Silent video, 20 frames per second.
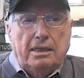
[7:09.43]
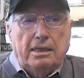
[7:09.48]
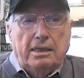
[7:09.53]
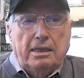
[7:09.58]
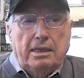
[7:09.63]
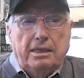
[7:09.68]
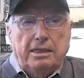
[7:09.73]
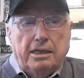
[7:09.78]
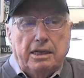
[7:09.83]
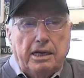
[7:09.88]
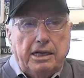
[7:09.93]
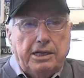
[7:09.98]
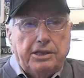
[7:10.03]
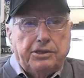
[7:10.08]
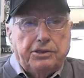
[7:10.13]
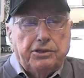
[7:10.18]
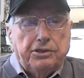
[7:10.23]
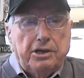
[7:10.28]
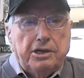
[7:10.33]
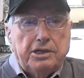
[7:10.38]
in the late
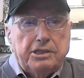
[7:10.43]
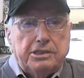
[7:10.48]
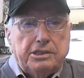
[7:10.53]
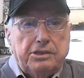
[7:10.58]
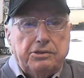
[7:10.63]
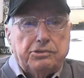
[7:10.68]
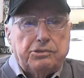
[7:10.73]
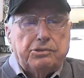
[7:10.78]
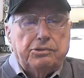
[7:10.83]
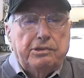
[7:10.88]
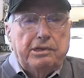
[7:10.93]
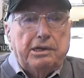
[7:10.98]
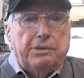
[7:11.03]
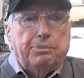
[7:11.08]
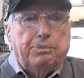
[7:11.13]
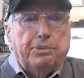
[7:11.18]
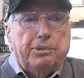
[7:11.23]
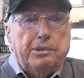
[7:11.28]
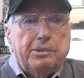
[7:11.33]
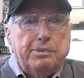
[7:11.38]
'30s, it was really
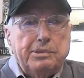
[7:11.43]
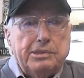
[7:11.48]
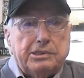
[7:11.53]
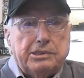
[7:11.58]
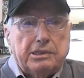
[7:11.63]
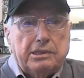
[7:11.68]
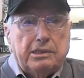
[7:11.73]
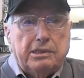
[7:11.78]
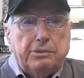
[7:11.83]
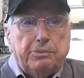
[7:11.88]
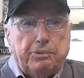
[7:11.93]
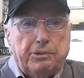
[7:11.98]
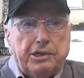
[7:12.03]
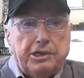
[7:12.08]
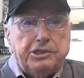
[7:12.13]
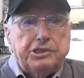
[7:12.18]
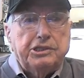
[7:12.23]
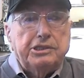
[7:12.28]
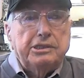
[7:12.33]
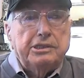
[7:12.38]
pretty much a
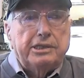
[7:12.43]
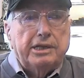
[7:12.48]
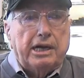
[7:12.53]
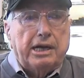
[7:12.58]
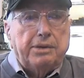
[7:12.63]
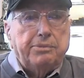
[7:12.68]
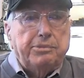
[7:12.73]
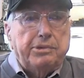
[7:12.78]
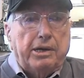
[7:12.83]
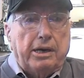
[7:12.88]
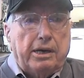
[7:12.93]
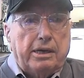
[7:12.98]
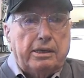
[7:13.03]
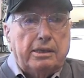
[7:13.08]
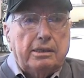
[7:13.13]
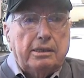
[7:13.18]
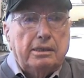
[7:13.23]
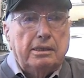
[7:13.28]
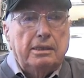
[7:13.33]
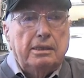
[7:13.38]
depression time yet.
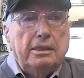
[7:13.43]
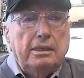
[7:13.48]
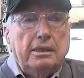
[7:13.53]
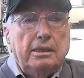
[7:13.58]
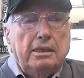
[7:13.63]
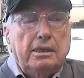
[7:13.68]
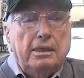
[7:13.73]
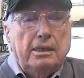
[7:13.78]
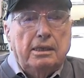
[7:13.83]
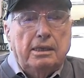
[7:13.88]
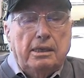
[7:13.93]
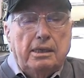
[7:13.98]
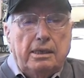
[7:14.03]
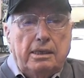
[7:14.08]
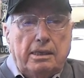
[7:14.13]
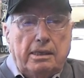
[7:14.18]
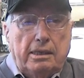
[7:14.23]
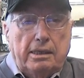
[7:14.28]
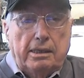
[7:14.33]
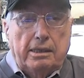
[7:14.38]
Right.
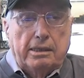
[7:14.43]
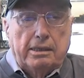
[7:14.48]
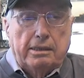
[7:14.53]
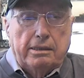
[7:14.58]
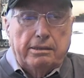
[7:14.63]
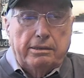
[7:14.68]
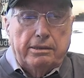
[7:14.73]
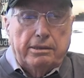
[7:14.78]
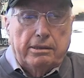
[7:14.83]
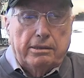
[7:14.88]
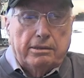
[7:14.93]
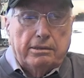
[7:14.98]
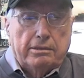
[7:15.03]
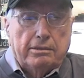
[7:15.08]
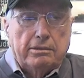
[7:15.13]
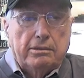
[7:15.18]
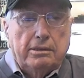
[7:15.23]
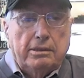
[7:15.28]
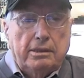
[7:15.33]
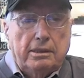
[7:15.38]
And uh,
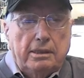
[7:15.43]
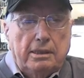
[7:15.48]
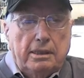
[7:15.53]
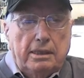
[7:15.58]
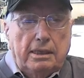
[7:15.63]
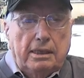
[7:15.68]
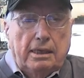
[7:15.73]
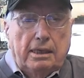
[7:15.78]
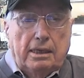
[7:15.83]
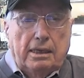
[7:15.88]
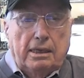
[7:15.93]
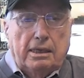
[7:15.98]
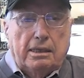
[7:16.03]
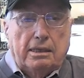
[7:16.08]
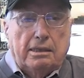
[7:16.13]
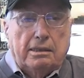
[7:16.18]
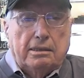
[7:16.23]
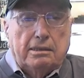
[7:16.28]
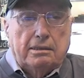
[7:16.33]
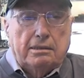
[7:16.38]

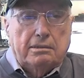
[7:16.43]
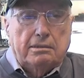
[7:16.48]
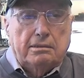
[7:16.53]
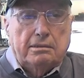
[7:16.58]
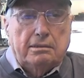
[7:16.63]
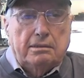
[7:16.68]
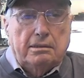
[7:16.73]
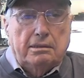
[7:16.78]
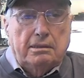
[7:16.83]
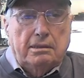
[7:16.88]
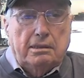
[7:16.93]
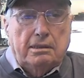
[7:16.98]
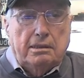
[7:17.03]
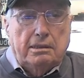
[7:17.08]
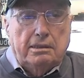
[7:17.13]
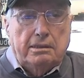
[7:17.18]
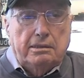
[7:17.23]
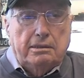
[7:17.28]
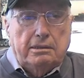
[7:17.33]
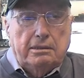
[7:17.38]
uh,
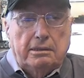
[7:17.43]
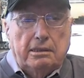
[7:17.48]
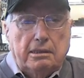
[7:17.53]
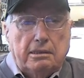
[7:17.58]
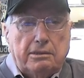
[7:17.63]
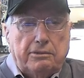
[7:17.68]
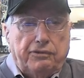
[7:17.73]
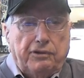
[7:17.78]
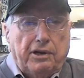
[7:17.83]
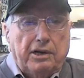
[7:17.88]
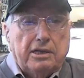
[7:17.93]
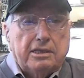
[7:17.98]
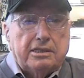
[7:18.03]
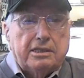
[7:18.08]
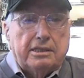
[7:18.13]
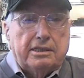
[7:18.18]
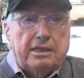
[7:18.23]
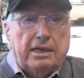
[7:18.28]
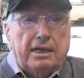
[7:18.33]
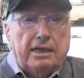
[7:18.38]
young fellows
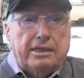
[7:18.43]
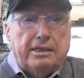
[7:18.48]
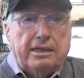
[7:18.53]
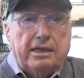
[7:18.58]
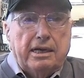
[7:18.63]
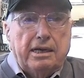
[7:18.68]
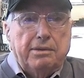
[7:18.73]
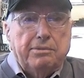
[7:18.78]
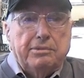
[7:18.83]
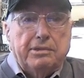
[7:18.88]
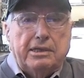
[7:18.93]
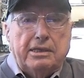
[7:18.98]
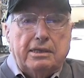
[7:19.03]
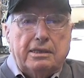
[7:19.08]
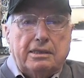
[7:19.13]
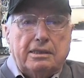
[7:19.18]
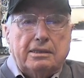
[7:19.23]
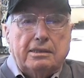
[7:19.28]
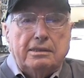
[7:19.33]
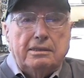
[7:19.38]
at that time,
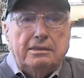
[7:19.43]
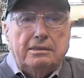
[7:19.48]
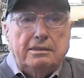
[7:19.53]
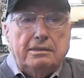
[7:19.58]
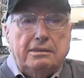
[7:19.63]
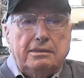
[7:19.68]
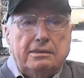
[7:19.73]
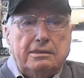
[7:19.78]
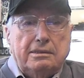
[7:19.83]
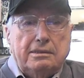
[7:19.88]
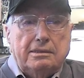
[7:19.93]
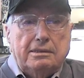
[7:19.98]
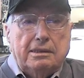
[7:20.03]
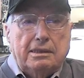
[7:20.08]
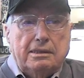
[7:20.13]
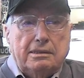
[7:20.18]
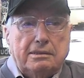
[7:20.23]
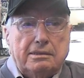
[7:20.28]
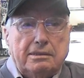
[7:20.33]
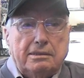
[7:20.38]
they you
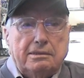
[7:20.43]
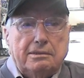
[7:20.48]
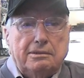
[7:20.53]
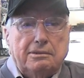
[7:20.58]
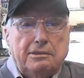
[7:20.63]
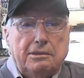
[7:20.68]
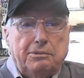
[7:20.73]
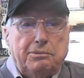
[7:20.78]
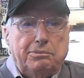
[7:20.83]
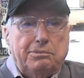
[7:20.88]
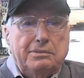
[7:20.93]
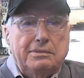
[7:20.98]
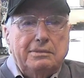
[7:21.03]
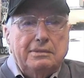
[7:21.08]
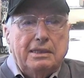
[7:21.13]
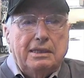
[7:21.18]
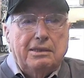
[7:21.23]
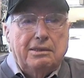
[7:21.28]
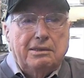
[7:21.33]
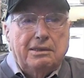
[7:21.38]
know uh, would
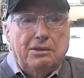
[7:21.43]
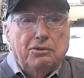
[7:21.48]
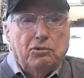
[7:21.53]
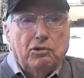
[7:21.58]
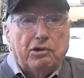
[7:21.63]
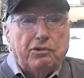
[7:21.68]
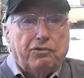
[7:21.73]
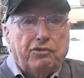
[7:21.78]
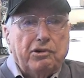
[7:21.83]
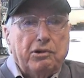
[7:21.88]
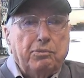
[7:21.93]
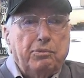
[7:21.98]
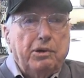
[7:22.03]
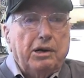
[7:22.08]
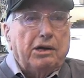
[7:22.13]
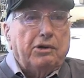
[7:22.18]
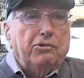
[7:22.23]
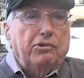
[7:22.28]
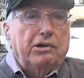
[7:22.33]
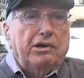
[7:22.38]
work for a
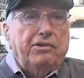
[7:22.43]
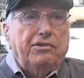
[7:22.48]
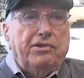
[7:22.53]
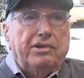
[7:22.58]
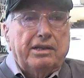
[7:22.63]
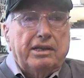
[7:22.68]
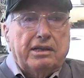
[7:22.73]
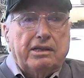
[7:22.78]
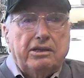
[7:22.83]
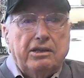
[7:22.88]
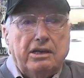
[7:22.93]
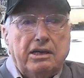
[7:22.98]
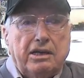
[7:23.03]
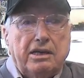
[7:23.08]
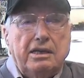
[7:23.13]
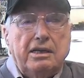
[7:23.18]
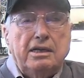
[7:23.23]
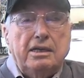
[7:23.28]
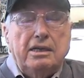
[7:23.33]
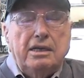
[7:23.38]
buck wherever they
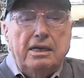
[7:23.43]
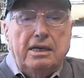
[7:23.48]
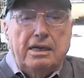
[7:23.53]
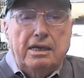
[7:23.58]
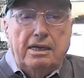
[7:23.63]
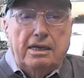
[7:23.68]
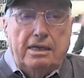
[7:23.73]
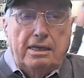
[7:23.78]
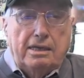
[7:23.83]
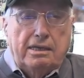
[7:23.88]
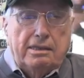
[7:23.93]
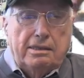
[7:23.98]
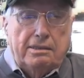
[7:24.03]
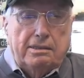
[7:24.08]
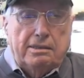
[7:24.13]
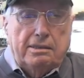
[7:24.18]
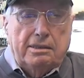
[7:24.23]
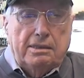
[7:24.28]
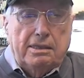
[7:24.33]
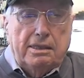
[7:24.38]
could. And